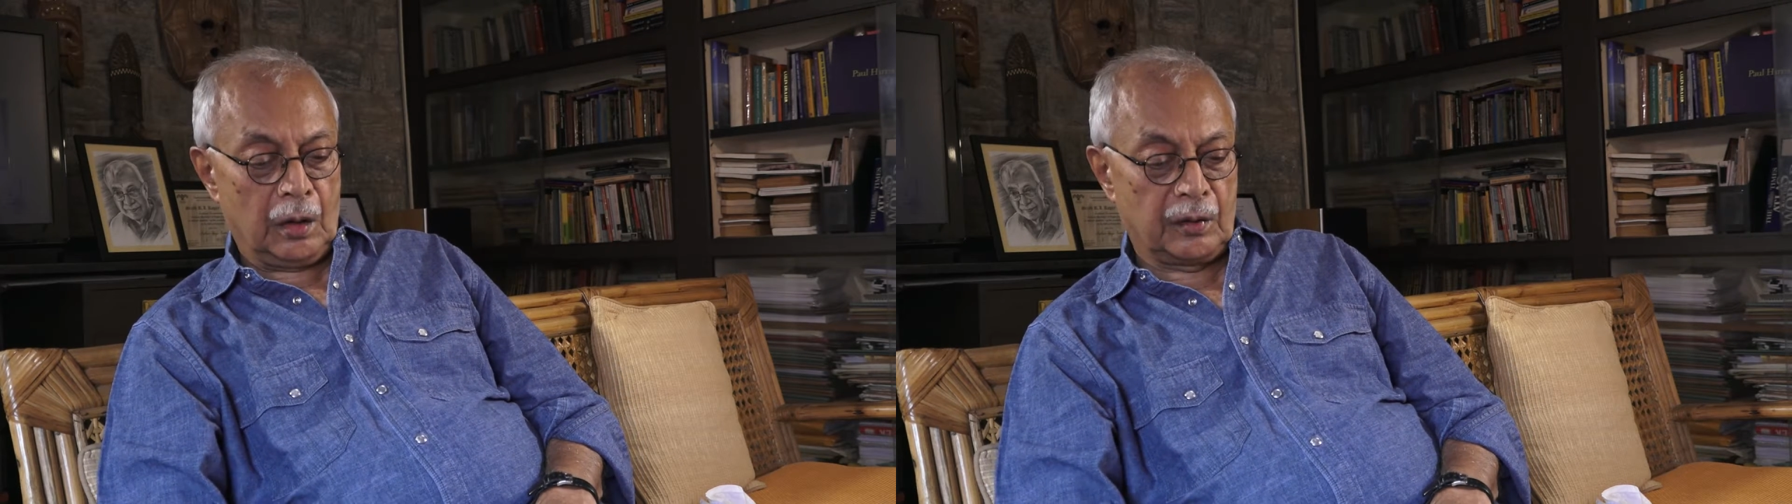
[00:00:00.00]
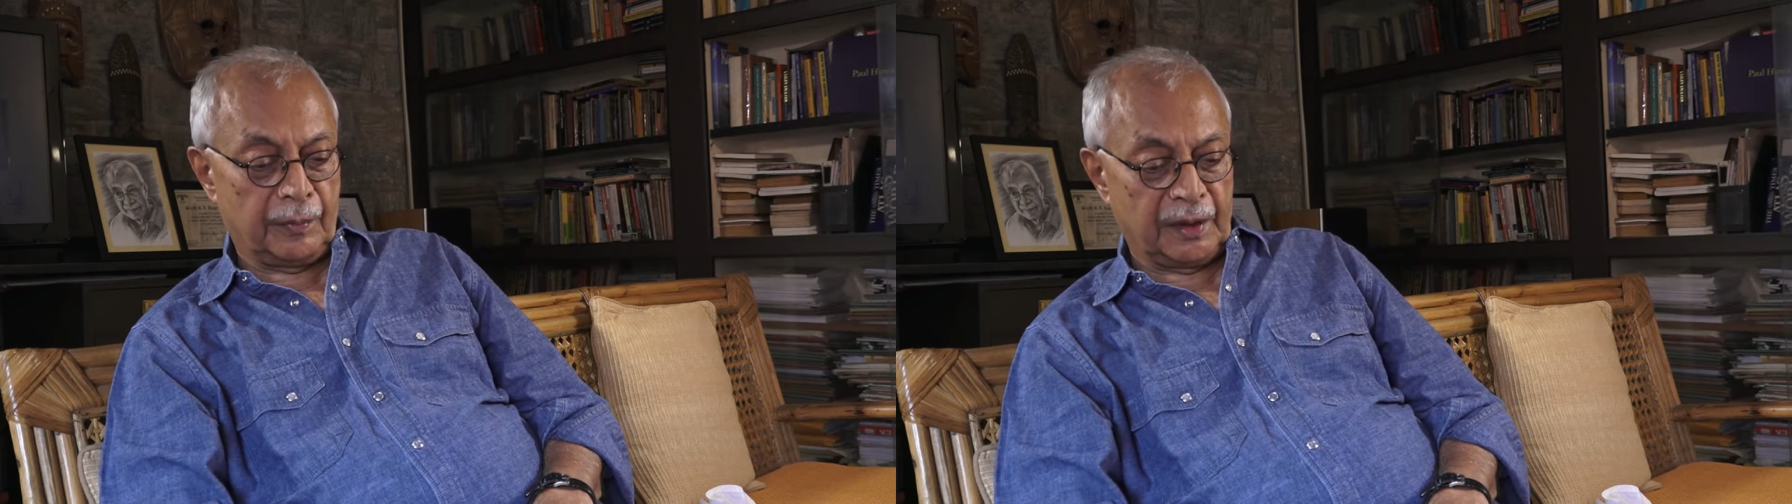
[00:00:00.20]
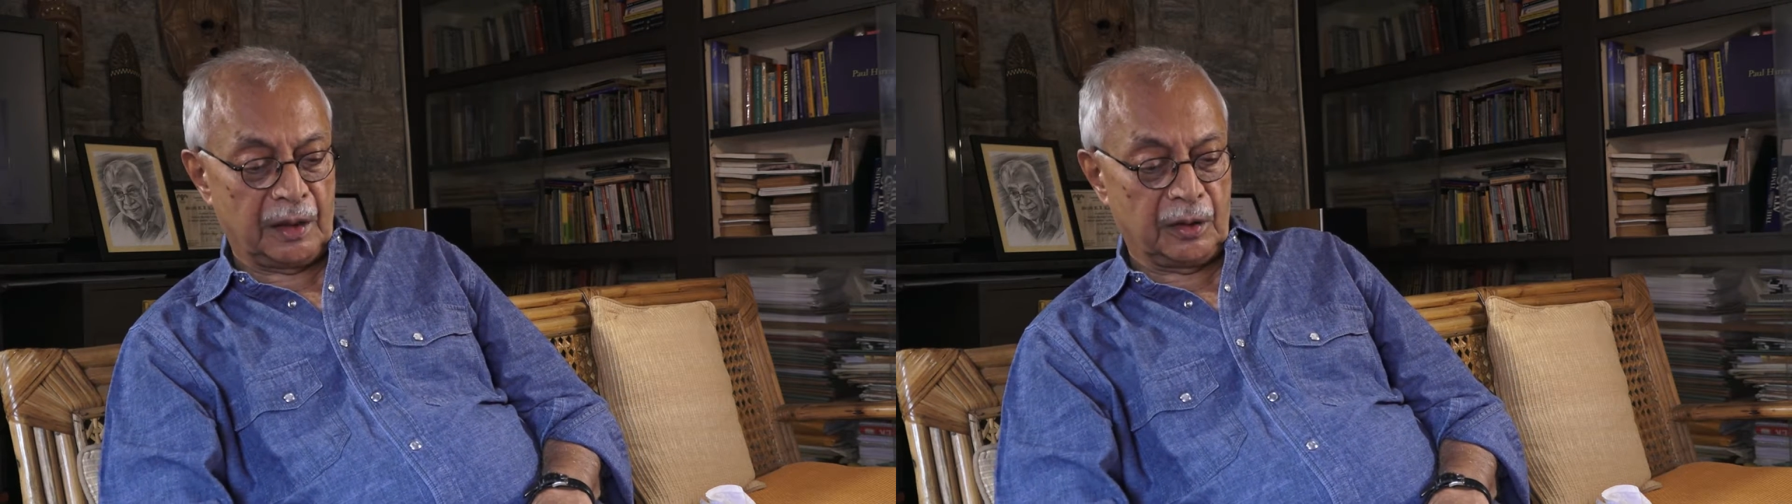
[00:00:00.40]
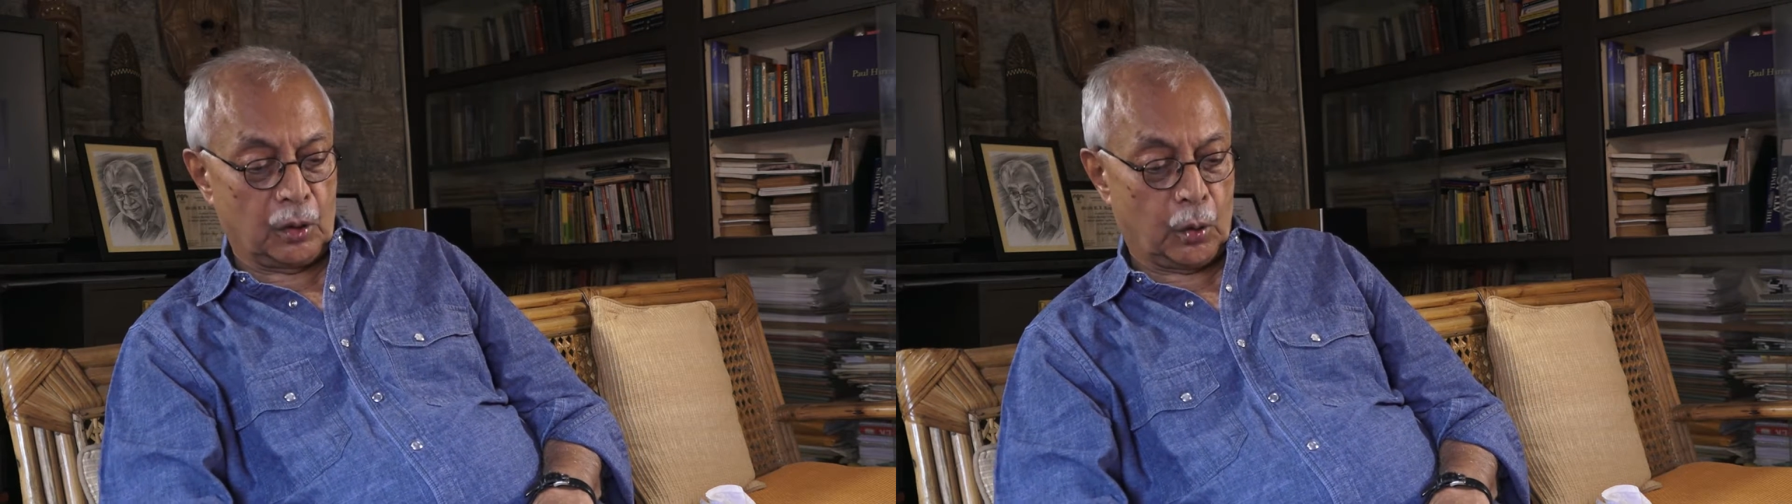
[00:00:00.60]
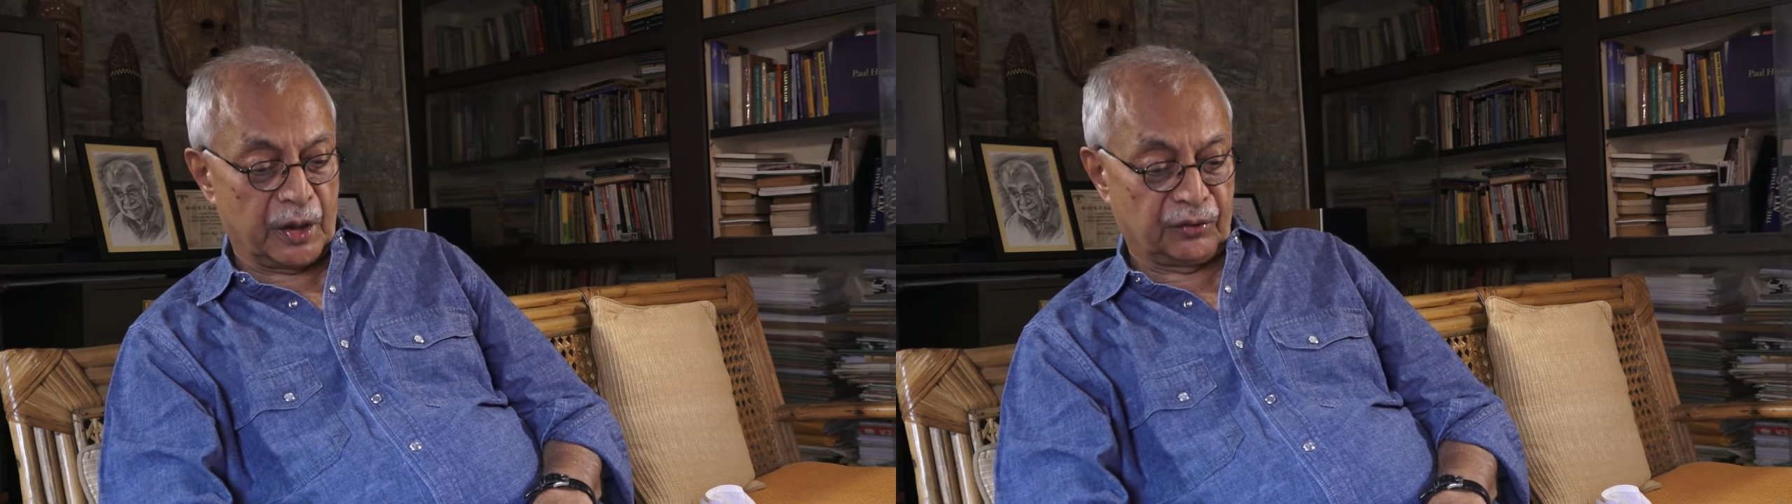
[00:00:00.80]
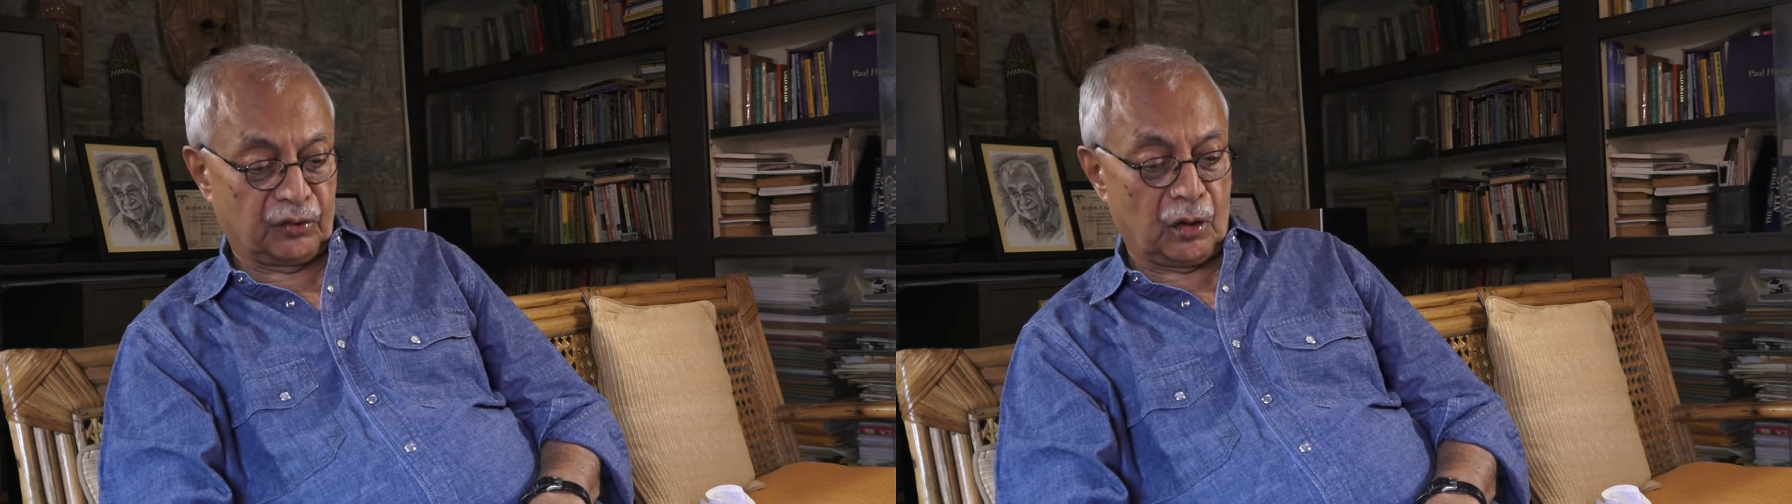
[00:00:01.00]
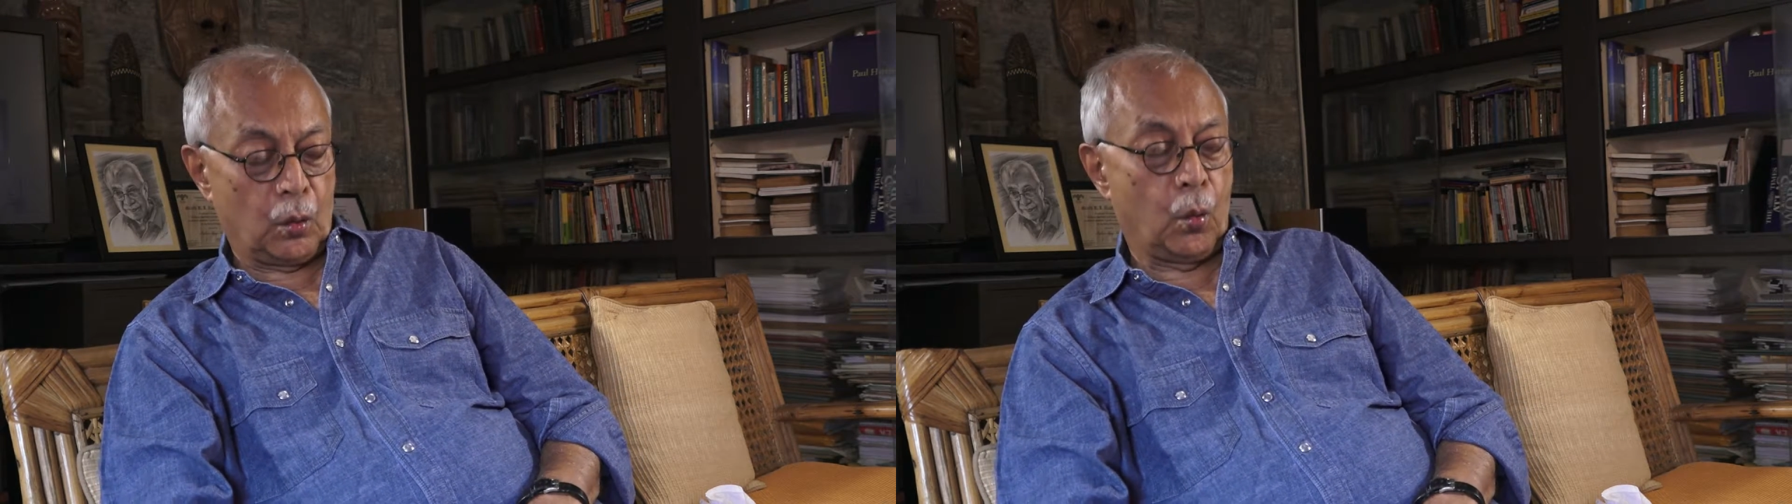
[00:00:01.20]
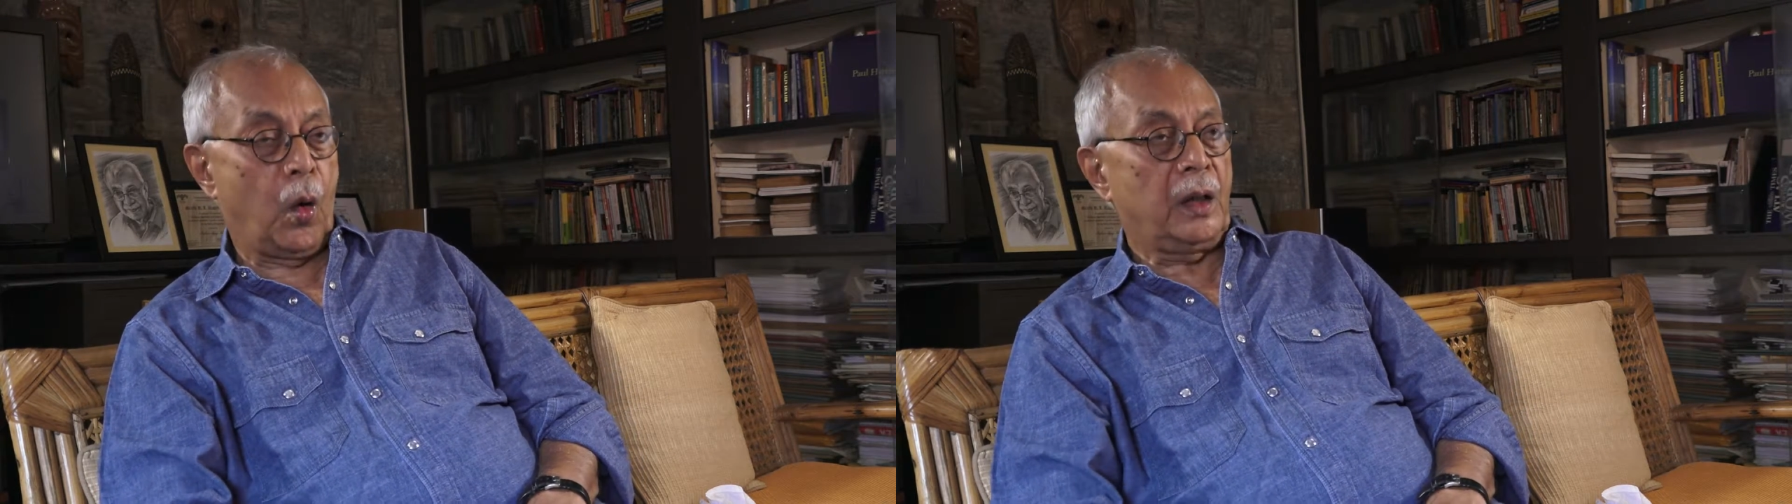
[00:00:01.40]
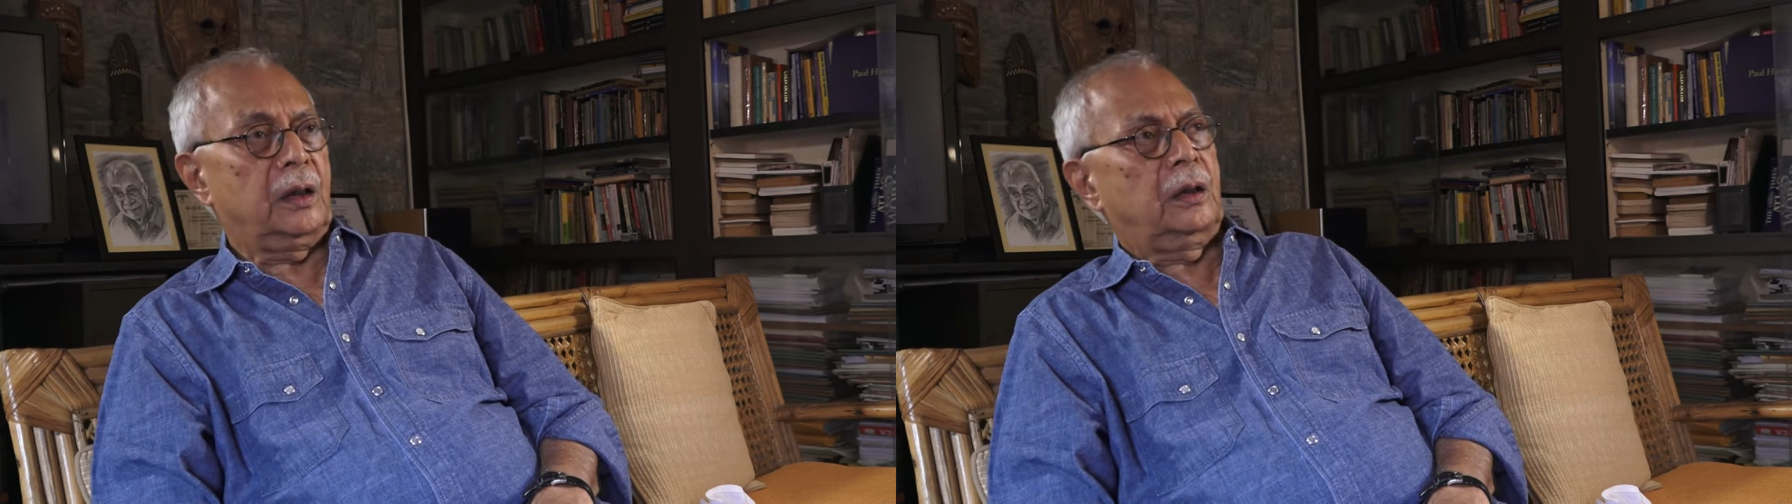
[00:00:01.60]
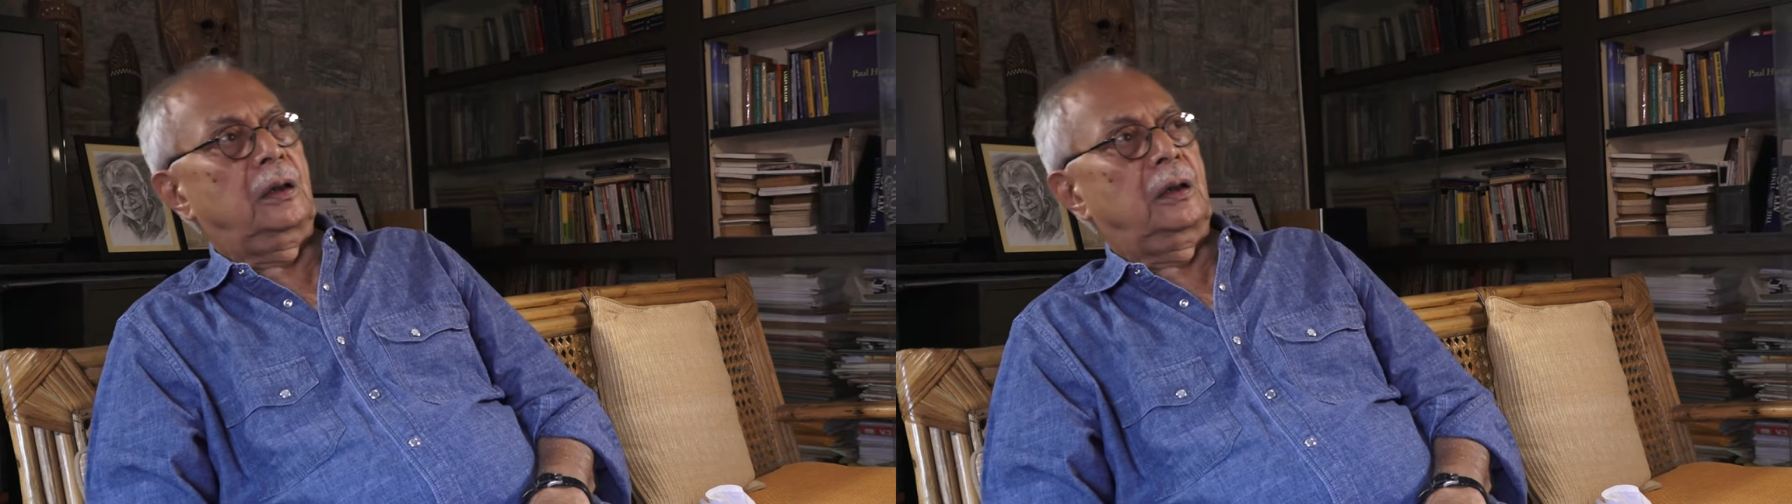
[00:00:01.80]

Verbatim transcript: So I began with the question, what